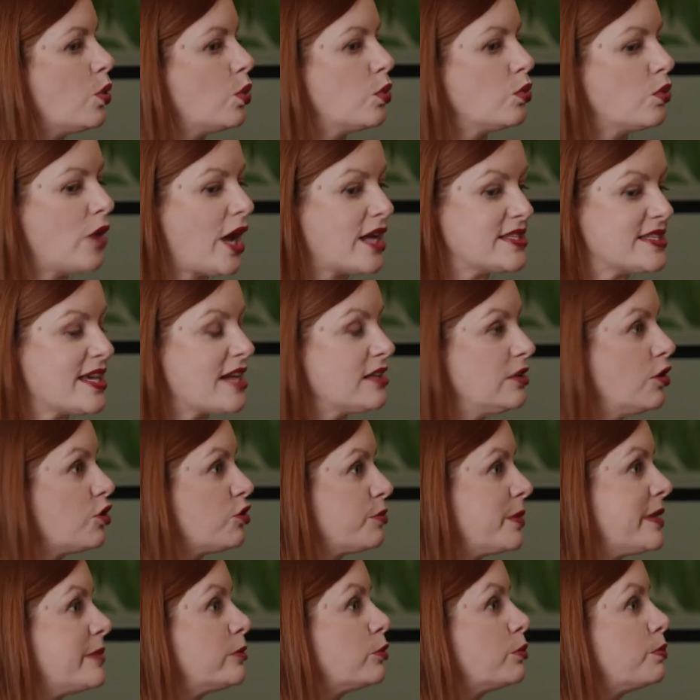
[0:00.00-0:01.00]
has had a lot
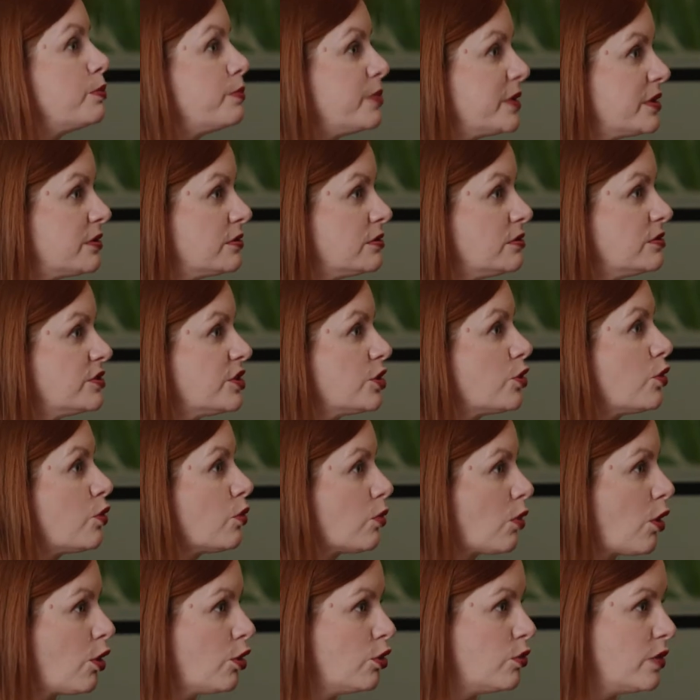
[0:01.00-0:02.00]
of people build and
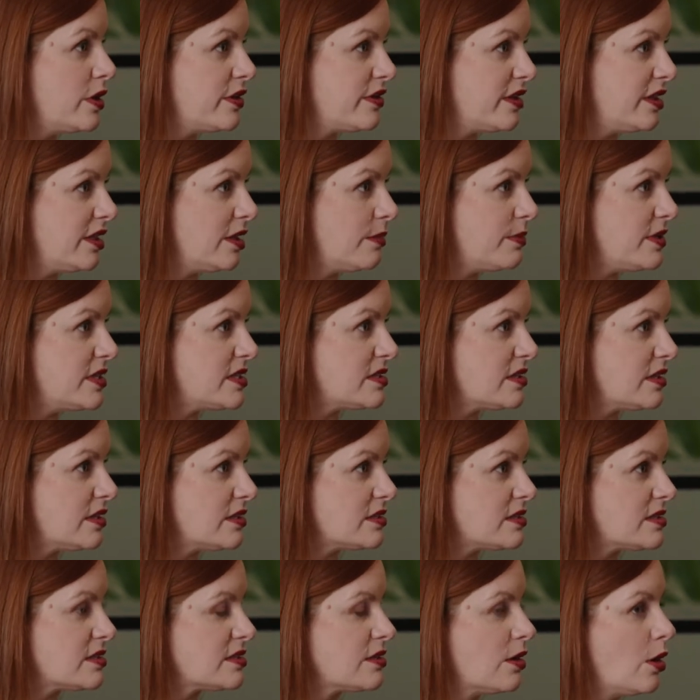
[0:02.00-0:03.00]
grow within the
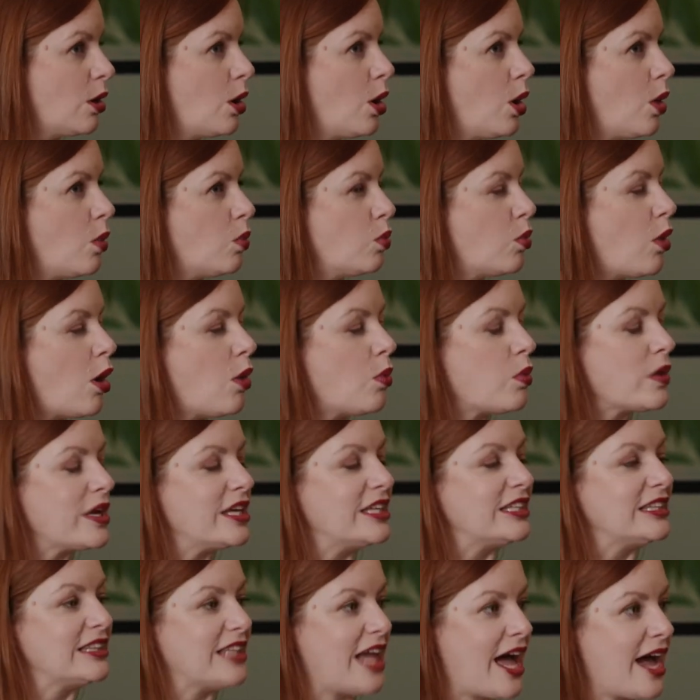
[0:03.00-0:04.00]
business. What
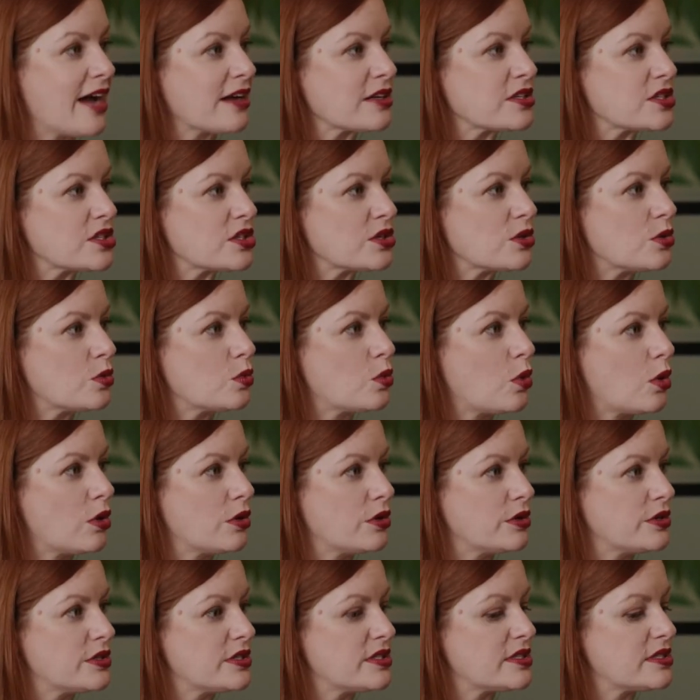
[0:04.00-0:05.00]
we lacked
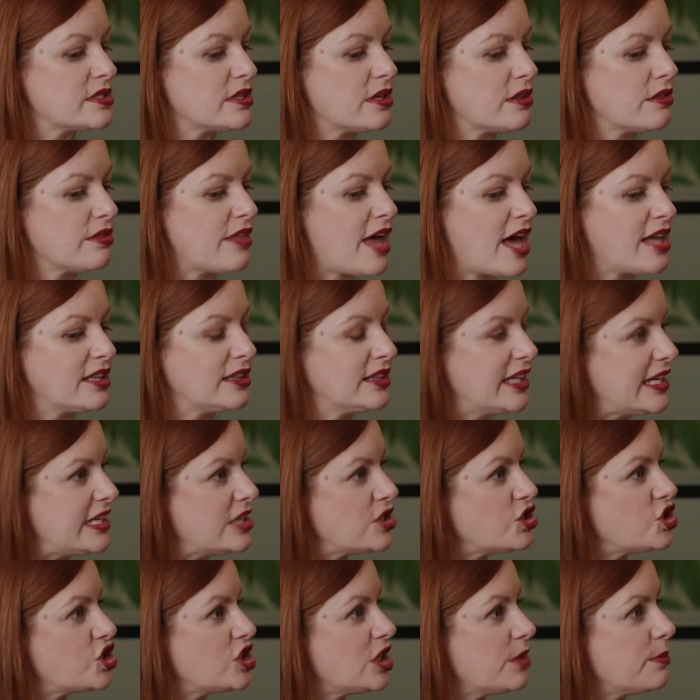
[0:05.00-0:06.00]
was that
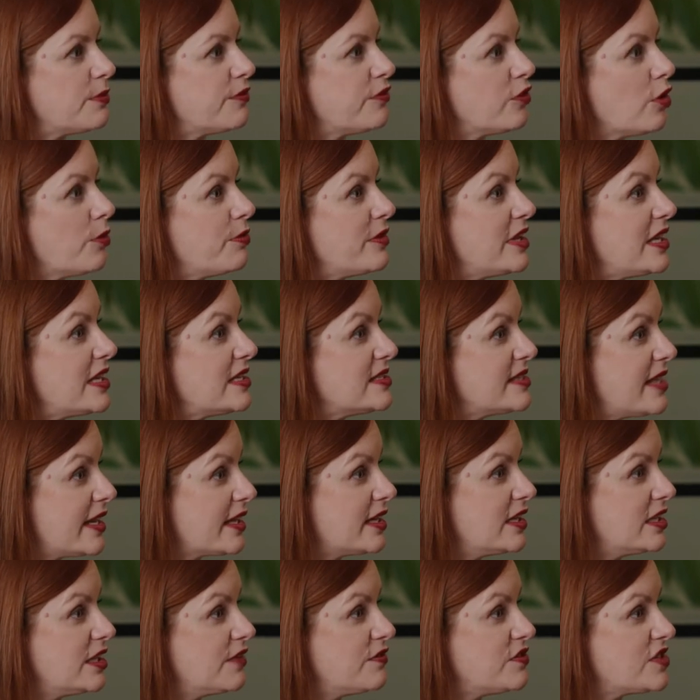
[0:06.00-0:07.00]
leadership from the
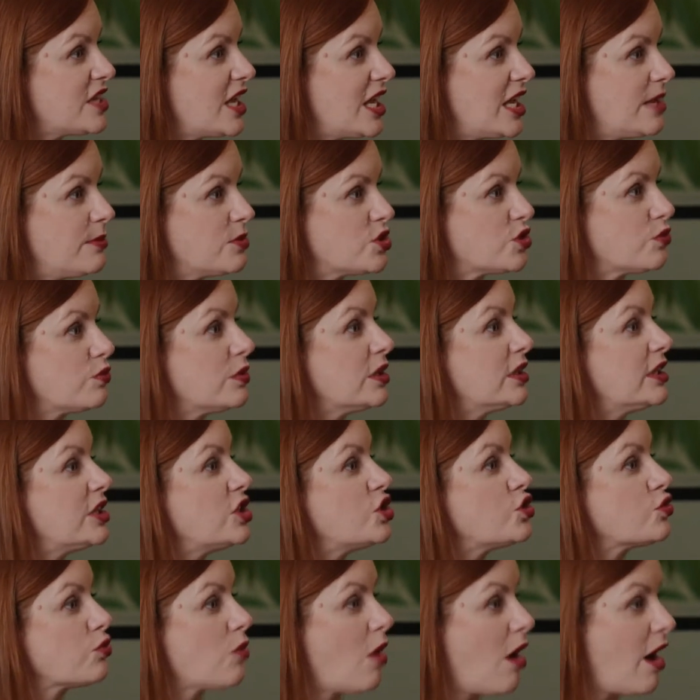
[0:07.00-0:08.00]
executive team to really
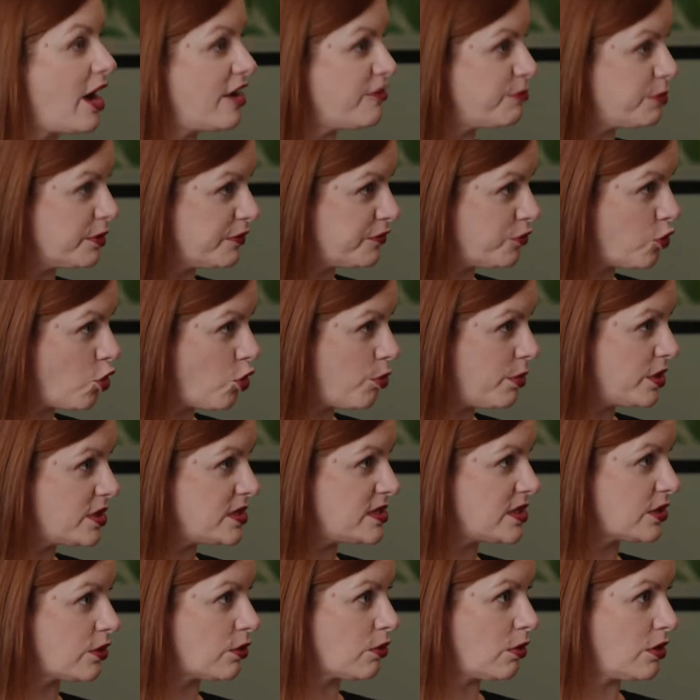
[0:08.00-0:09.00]
drive
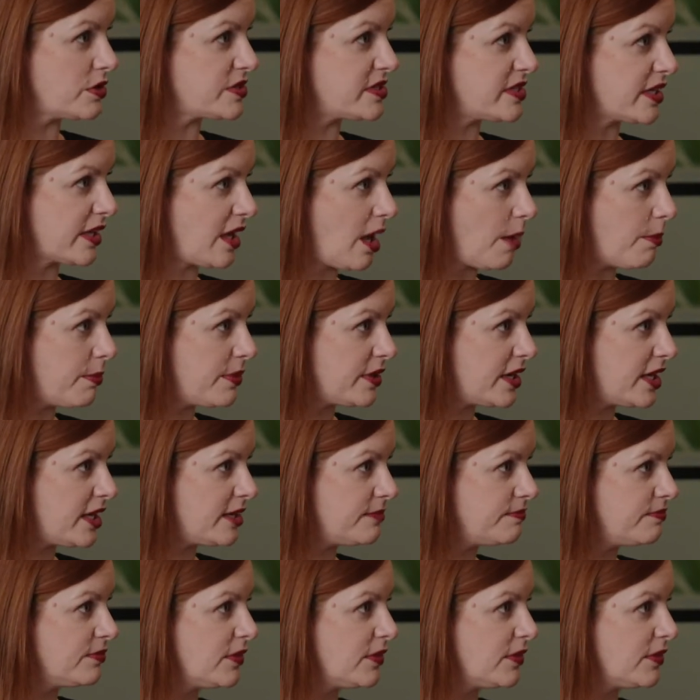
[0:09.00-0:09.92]
performance across the company.